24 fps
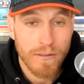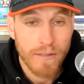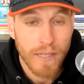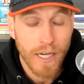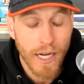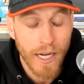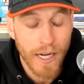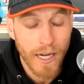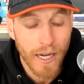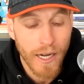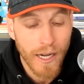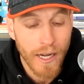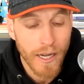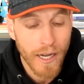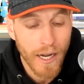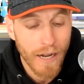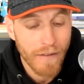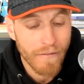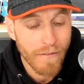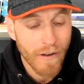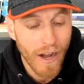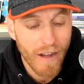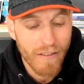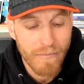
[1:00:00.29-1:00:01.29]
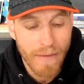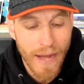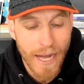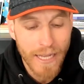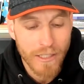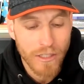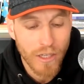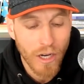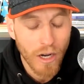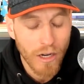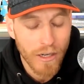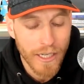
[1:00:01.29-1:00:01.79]
I high five Matt
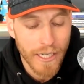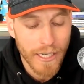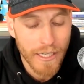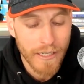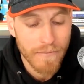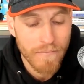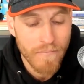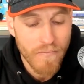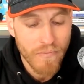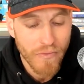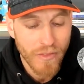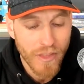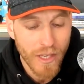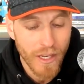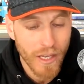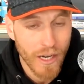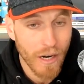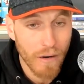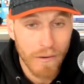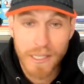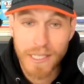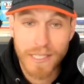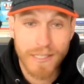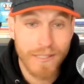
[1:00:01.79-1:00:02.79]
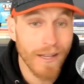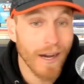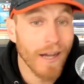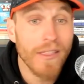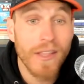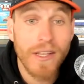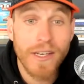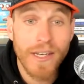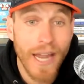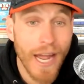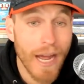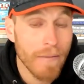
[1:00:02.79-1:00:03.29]
Dalton. You know, he's done
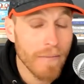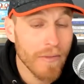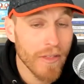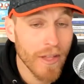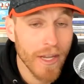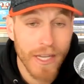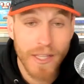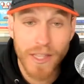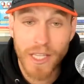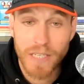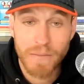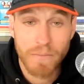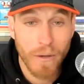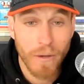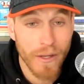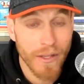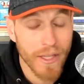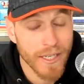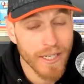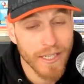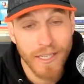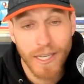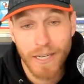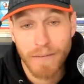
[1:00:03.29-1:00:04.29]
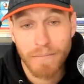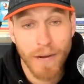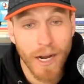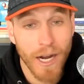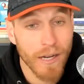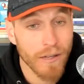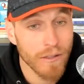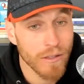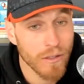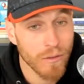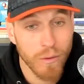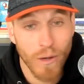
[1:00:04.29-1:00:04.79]
the damn thing at this point. This is like
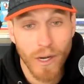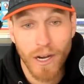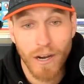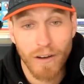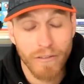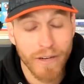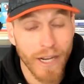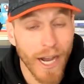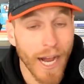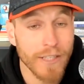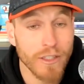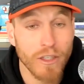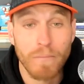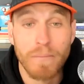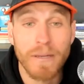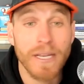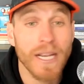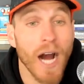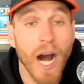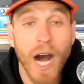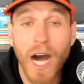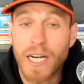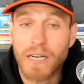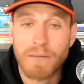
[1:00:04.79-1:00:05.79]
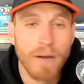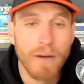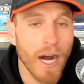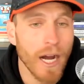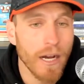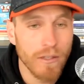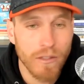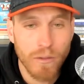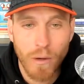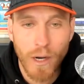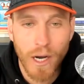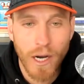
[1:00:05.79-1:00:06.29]
mile 12. Guys are beyond
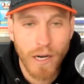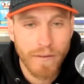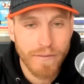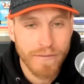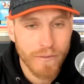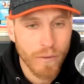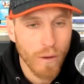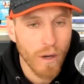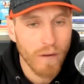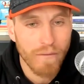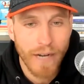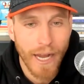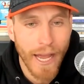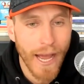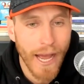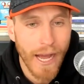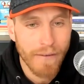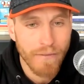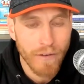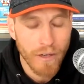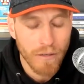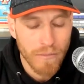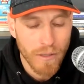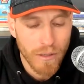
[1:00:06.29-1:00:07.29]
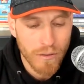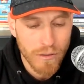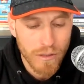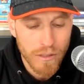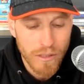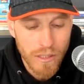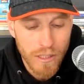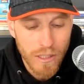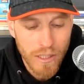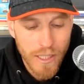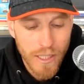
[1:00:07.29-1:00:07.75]
mile 12 and a half almost.